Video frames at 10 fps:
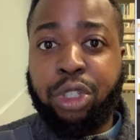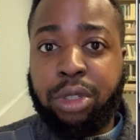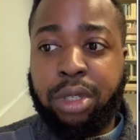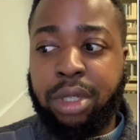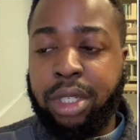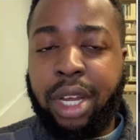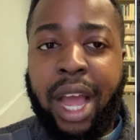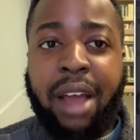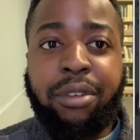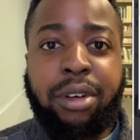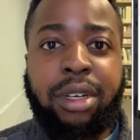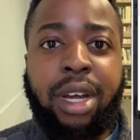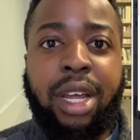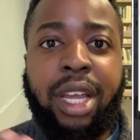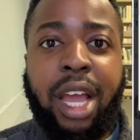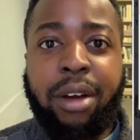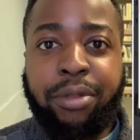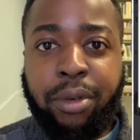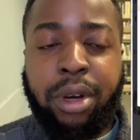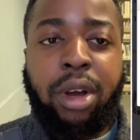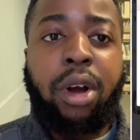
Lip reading: should have an account for